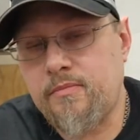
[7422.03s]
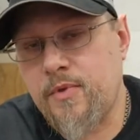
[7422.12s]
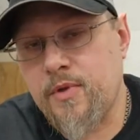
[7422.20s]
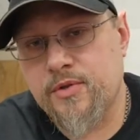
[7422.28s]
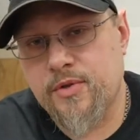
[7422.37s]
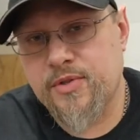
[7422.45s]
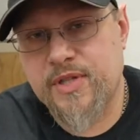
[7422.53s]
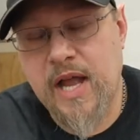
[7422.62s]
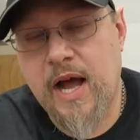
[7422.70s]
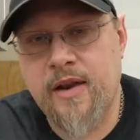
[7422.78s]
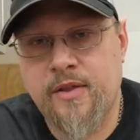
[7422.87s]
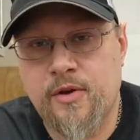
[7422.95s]
So stay
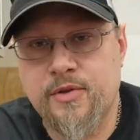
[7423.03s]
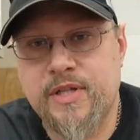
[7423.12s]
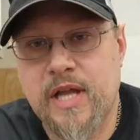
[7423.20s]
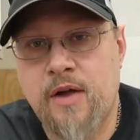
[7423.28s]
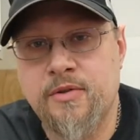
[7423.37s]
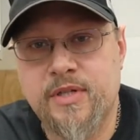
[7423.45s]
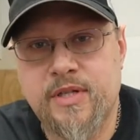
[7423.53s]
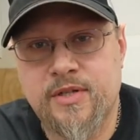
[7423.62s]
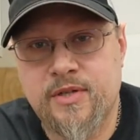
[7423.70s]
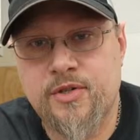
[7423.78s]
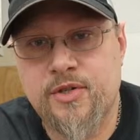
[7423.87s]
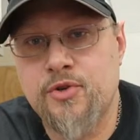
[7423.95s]
out of those towns because
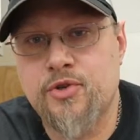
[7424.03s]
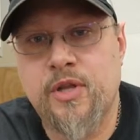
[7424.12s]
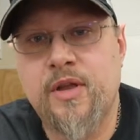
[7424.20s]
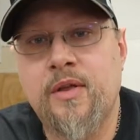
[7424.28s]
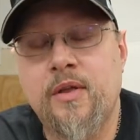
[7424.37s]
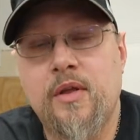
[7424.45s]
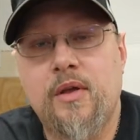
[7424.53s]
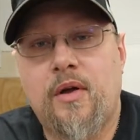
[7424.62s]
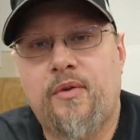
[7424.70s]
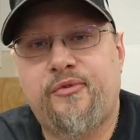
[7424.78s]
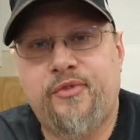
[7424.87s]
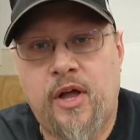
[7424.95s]
there's usually
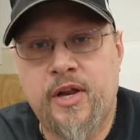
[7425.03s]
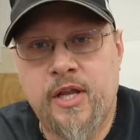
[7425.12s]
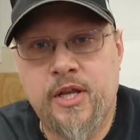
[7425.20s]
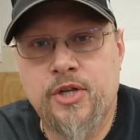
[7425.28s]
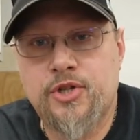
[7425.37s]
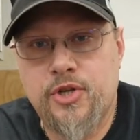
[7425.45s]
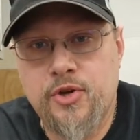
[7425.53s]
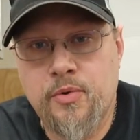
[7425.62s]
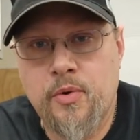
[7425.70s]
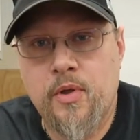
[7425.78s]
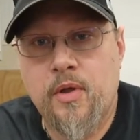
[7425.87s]
a flooding issue.